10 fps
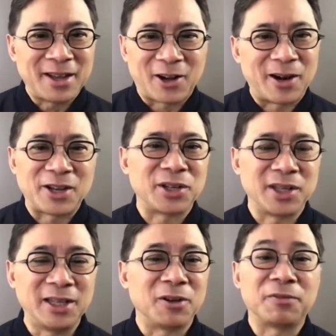are
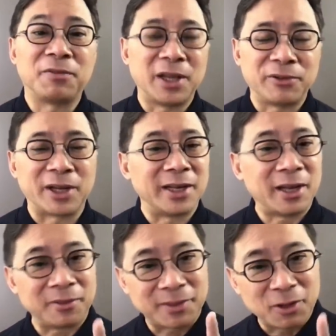actually in there flavoring it.
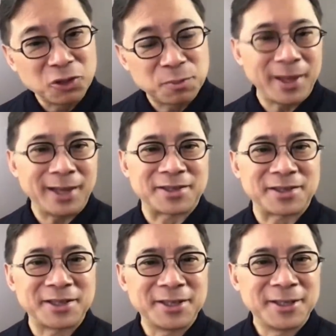Now, those
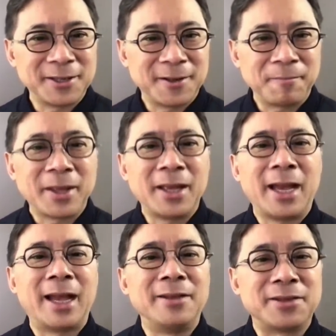bits
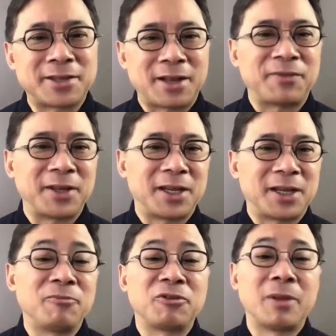and the stuff that
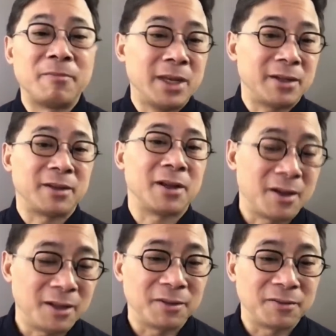comes from the meat of the
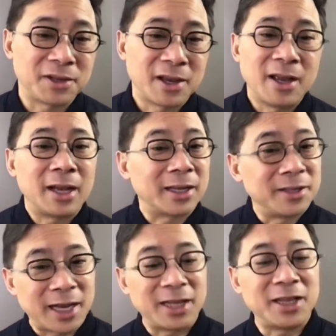olives
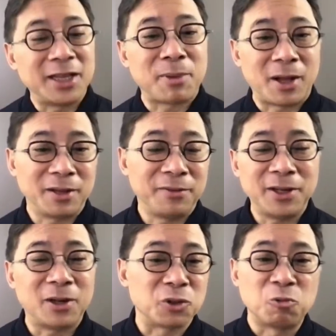contain the
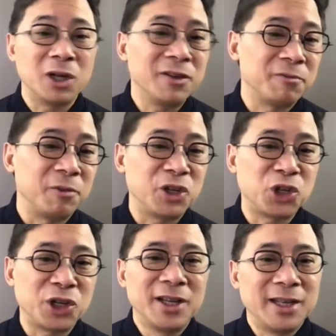polyphenols, one of
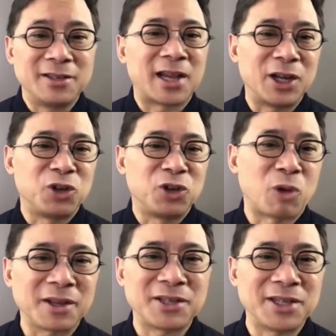which is
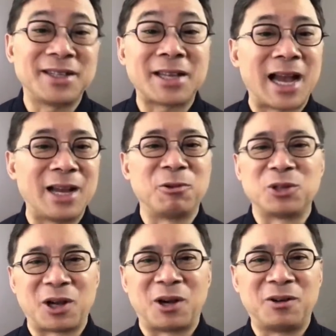
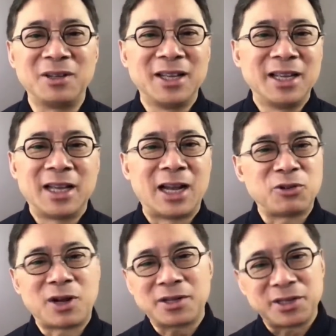hydroxytyrosol.
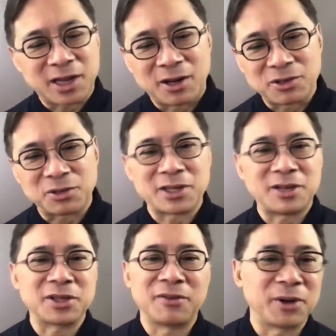Hydroxytyrosol
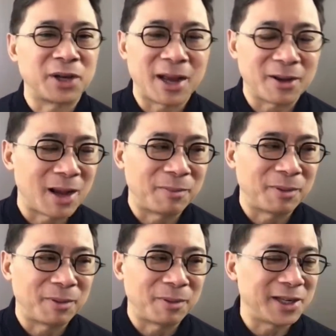sounds like a very
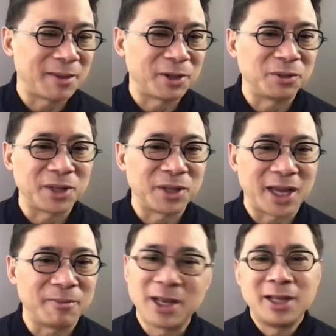complicated chemical
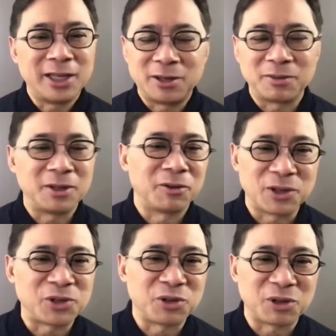name. Your
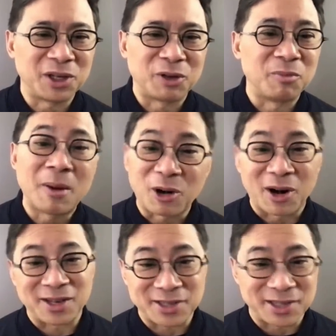listeners don't need to
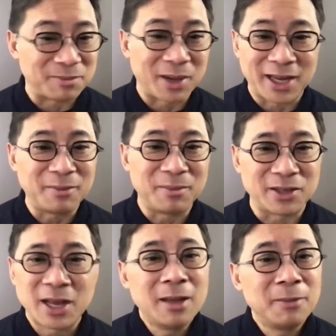memorize it by any
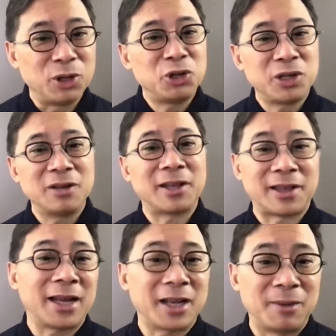means, but you should know that
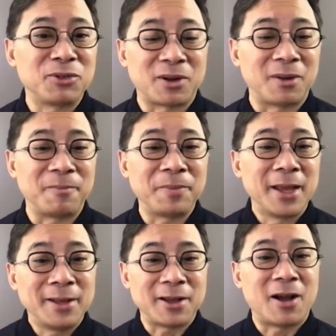that comes from
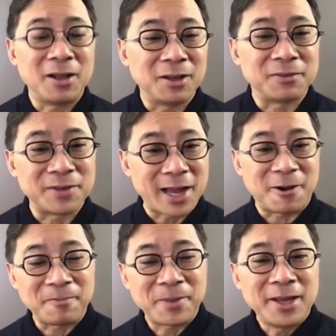the olive.
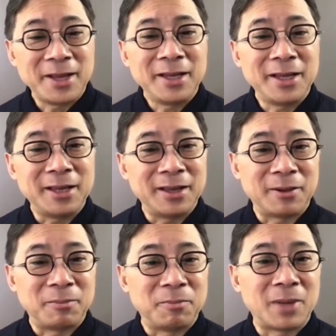Now,
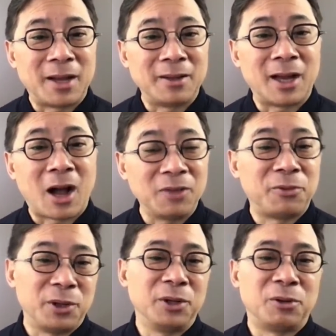
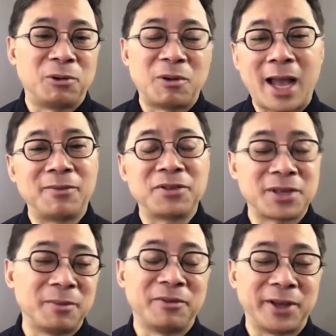olive oil will have
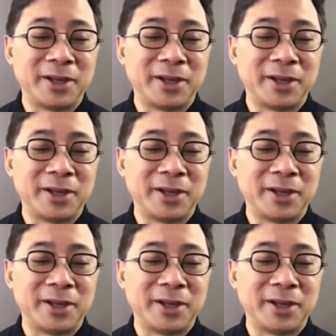some of